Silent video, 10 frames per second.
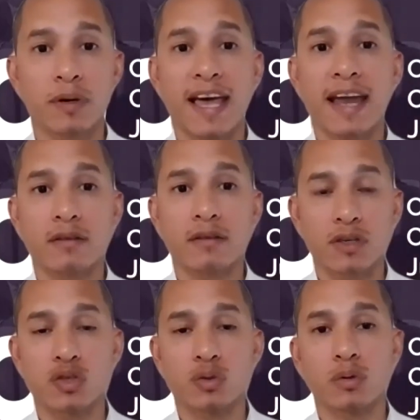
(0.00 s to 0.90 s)
but that
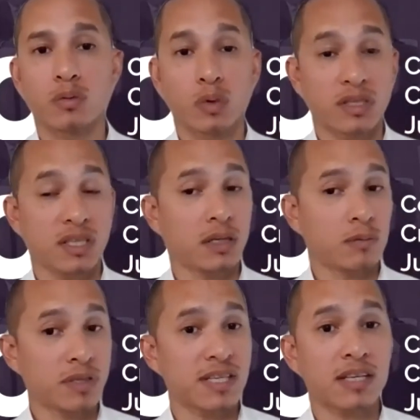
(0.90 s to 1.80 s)
individual was in
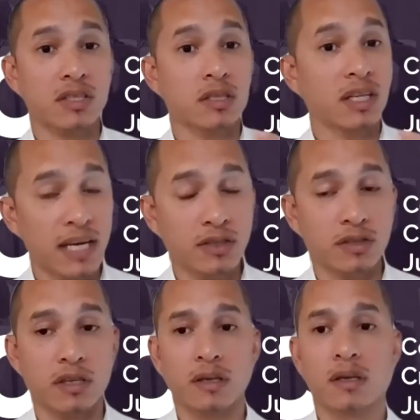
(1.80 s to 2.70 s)
possession
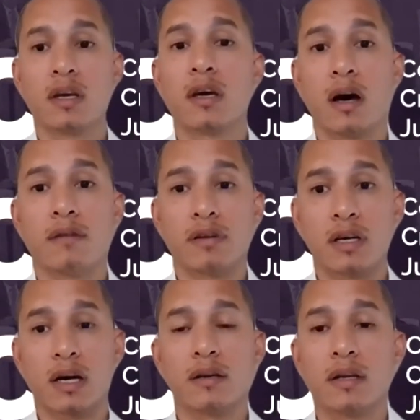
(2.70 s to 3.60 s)
allegedly of a
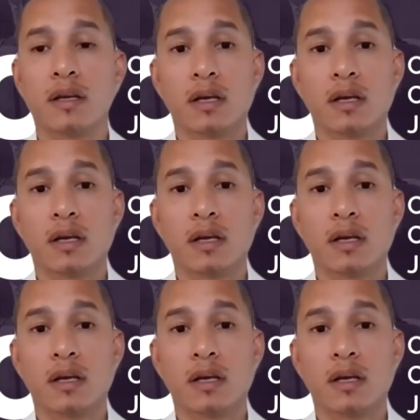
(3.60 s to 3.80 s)
gun.